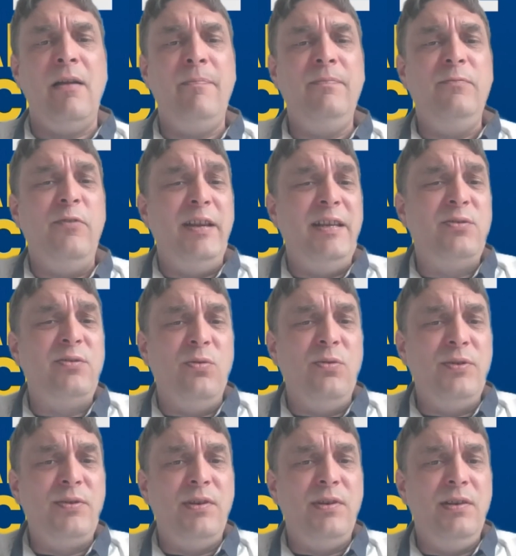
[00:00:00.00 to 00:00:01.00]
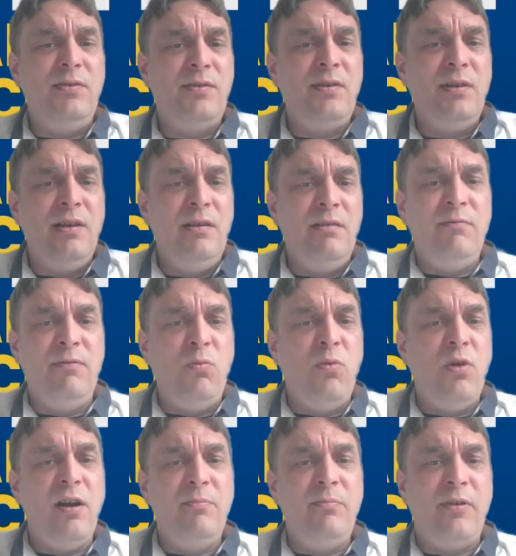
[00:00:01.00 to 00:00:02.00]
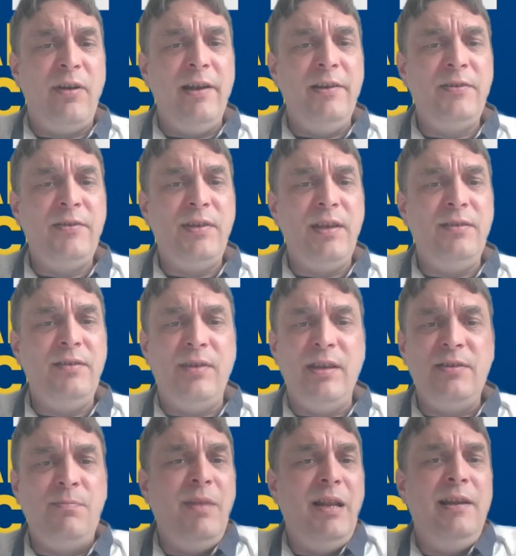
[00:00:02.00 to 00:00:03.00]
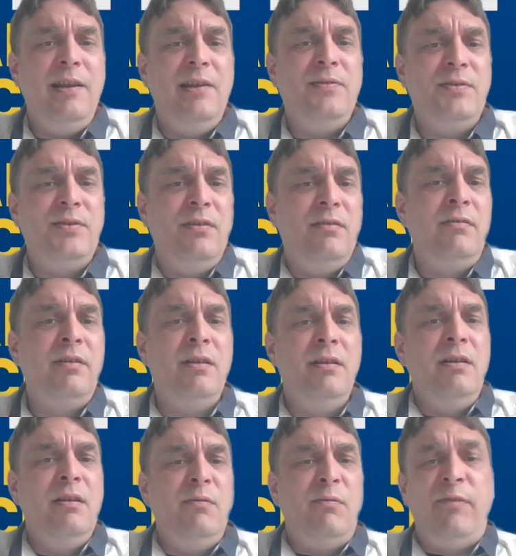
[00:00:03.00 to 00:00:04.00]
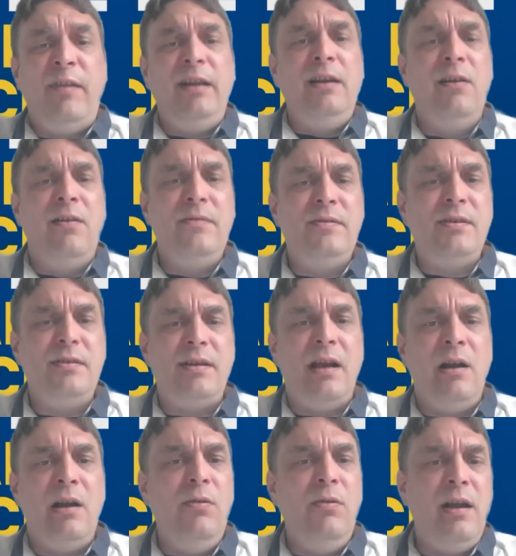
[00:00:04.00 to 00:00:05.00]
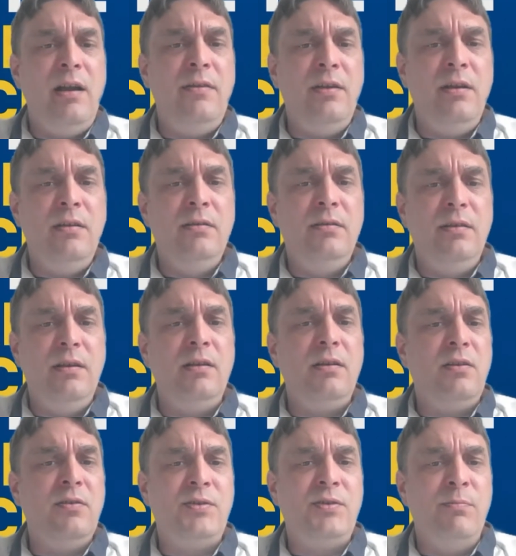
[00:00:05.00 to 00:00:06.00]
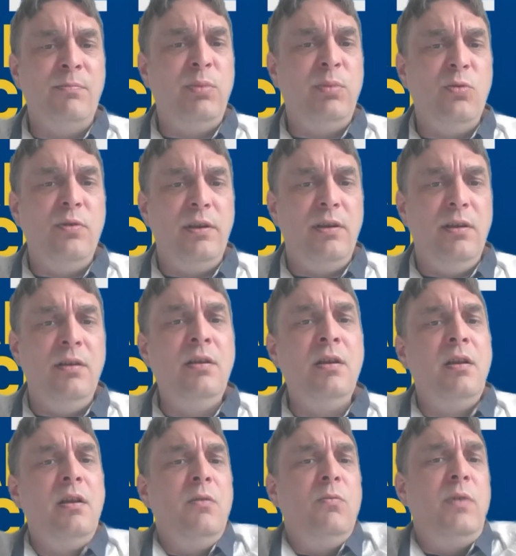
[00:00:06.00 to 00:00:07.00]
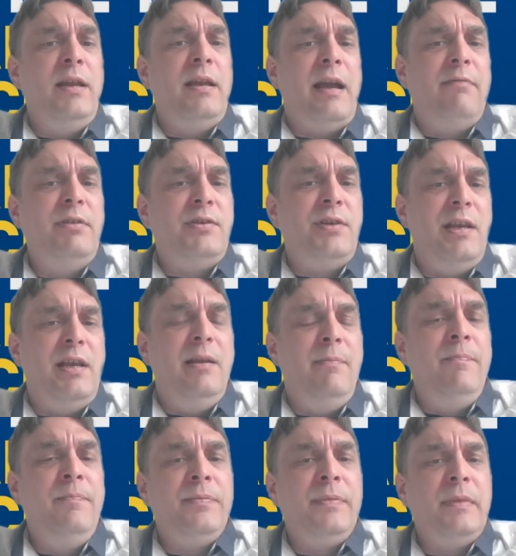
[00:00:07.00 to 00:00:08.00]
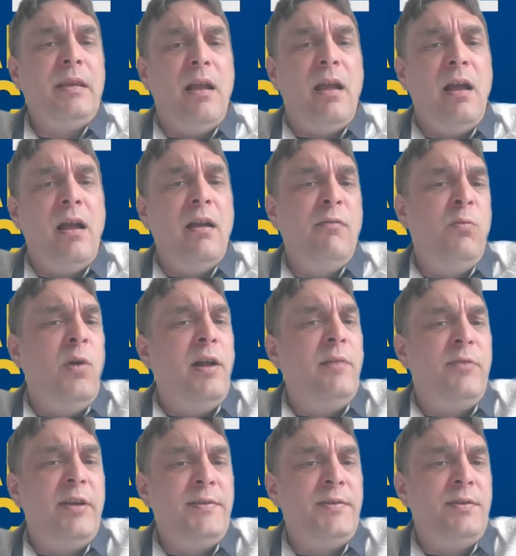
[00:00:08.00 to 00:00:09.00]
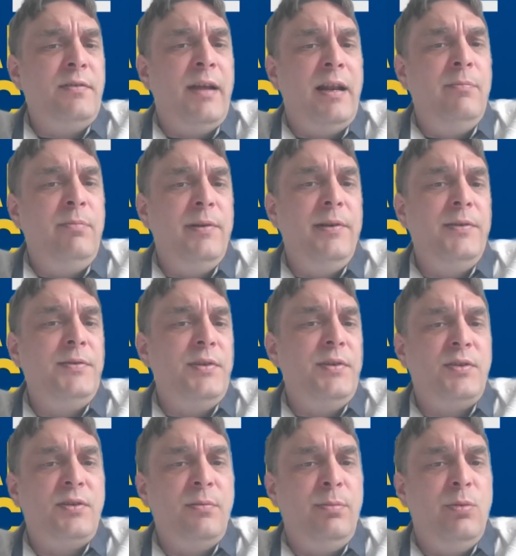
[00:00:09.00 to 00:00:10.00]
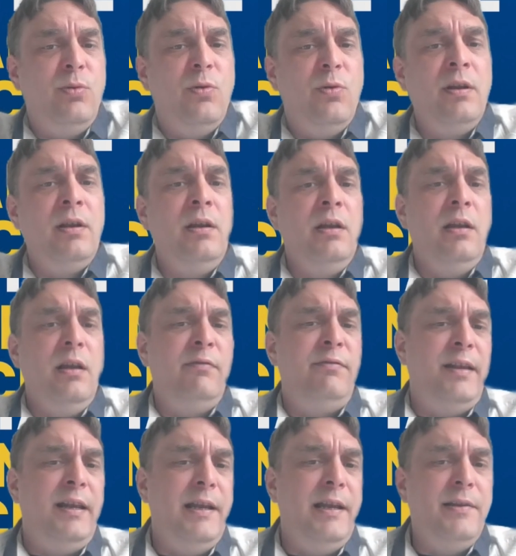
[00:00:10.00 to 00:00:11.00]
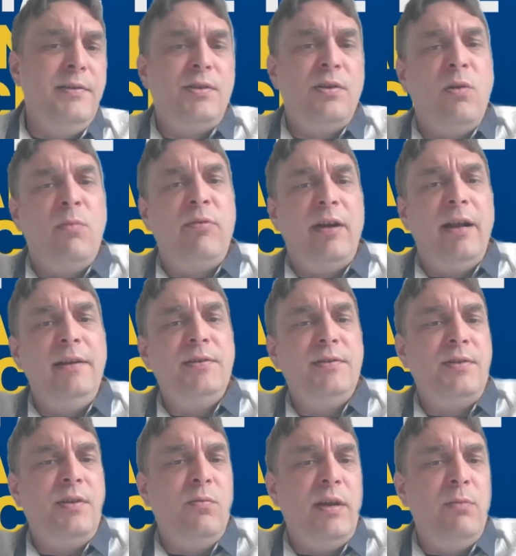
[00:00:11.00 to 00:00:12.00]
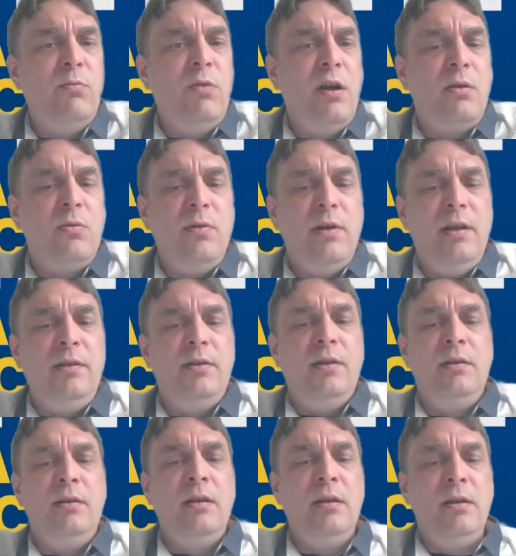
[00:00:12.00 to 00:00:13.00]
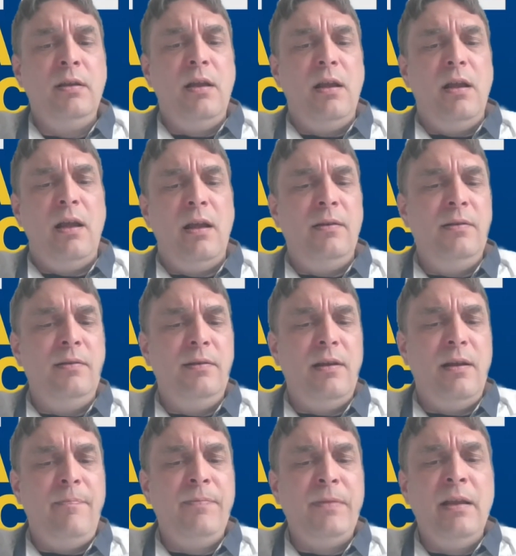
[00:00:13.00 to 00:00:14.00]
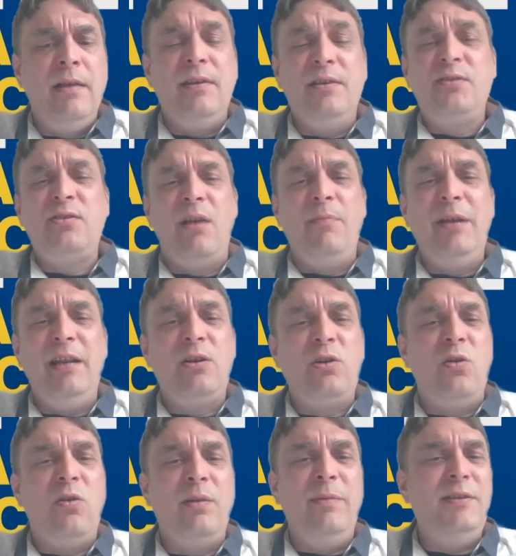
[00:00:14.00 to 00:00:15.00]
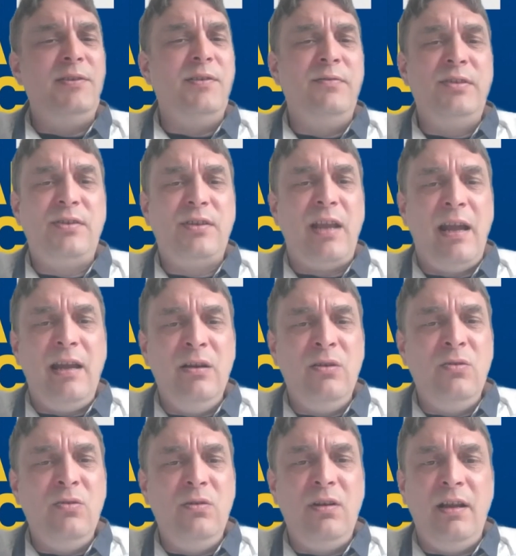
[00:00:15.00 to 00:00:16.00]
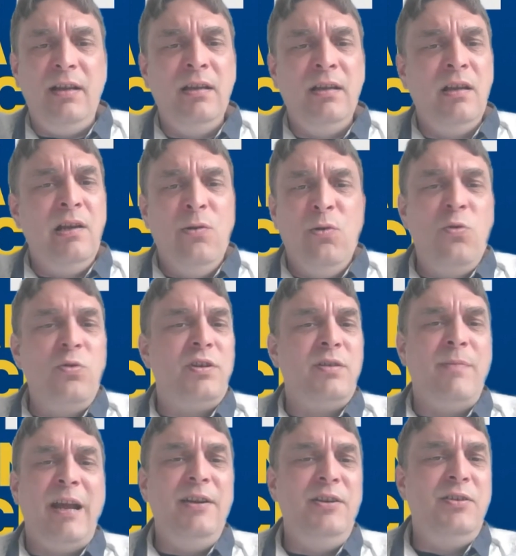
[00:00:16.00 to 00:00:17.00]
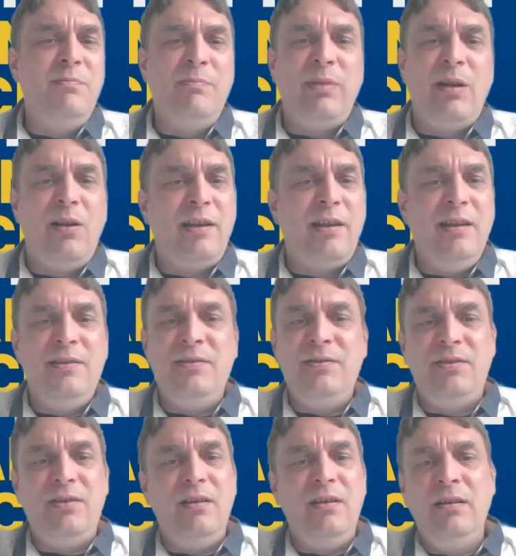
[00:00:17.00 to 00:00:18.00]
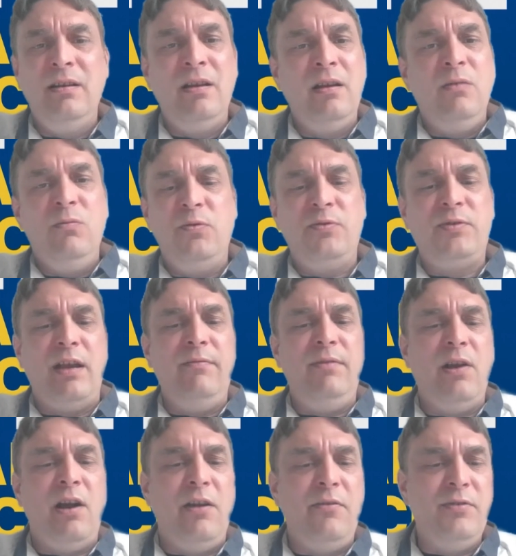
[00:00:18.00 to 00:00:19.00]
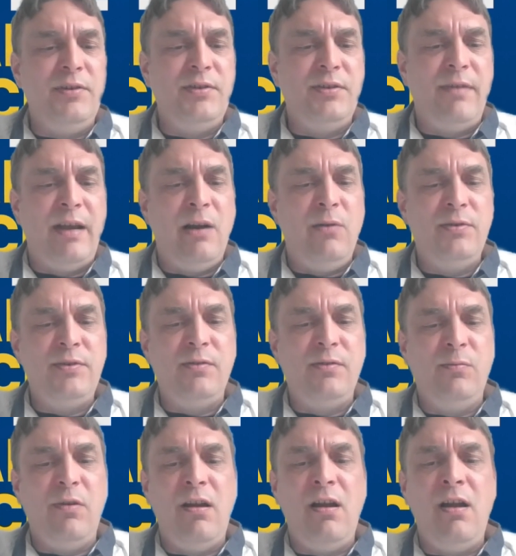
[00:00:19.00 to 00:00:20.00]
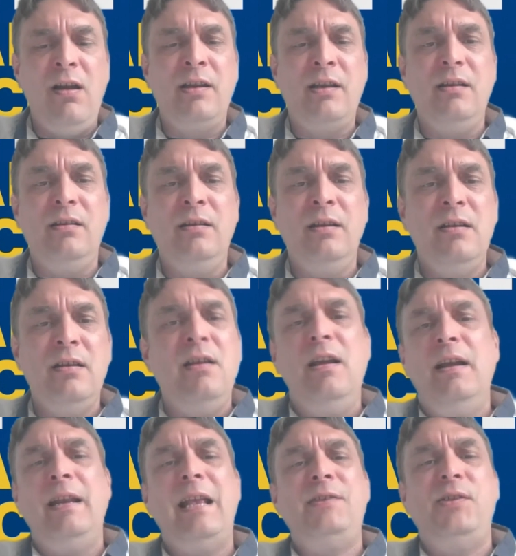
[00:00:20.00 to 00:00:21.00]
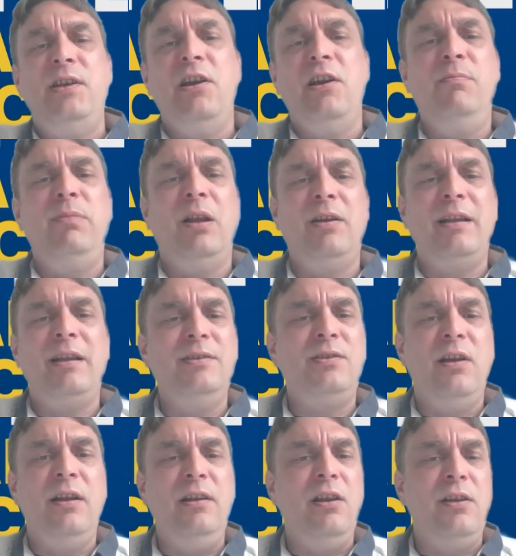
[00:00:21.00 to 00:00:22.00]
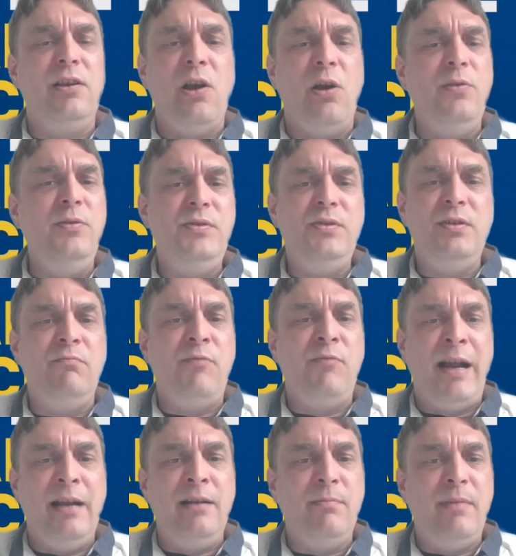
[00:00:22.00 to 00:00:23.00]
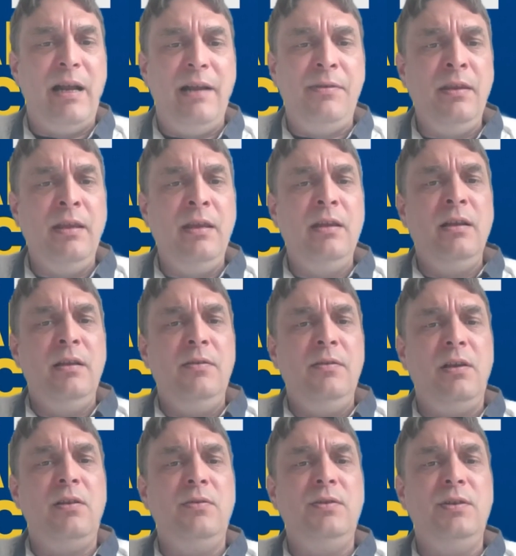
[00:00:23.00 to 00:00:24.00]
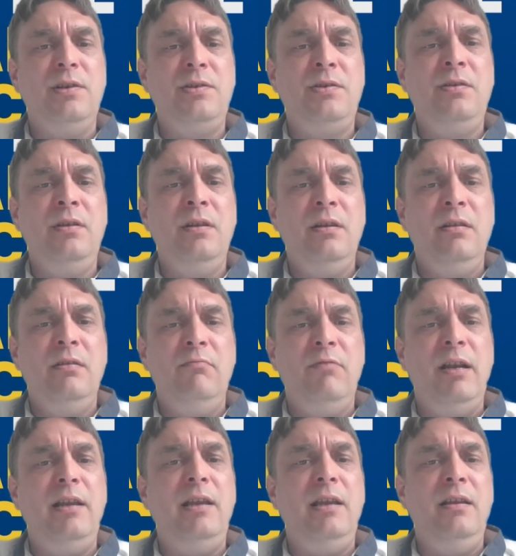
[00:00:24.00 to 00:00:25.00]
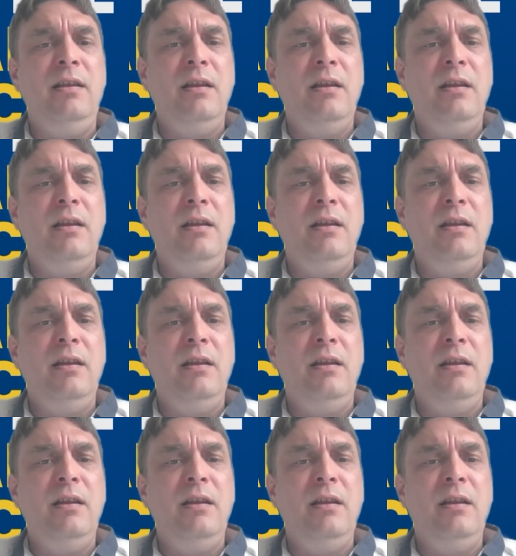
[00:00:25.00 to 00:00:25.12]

resources for WordPress. There's millions of freelancers out there that can support you. We have a team of WordPress developers that support affiliates and operators that we work with, and there's so many economies of scale, like automation plugins that will save you hundreds of hours of work, and SEO plugins like Yoast and Heatmaps that can just really